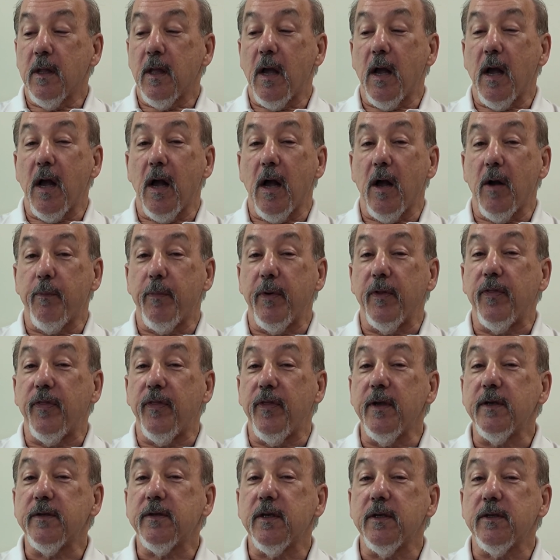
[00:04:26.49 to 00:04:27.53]
But
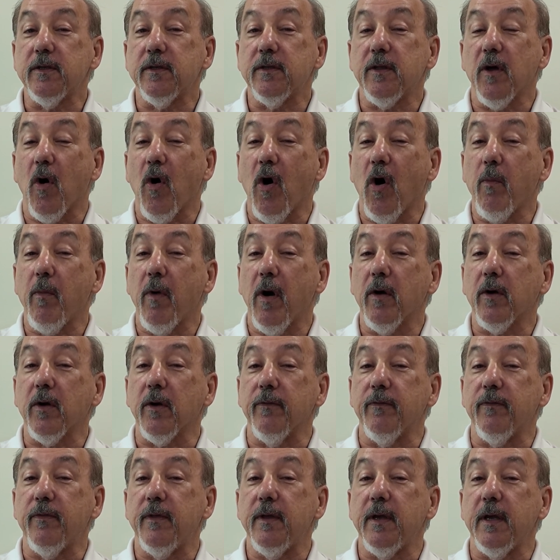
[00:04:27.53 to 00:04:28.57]
this is the hallmark
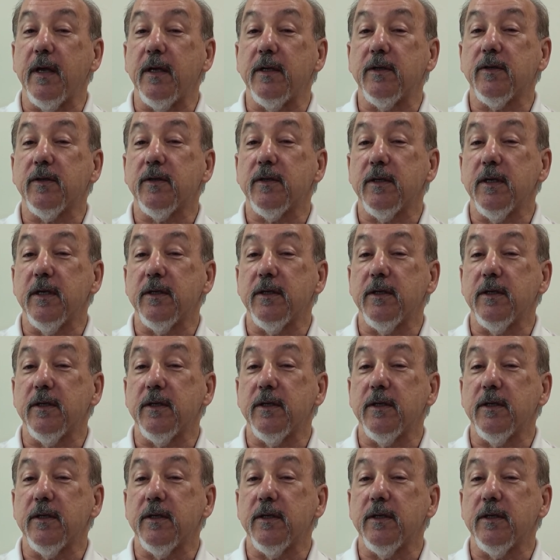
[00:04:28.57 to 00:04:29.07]
of this,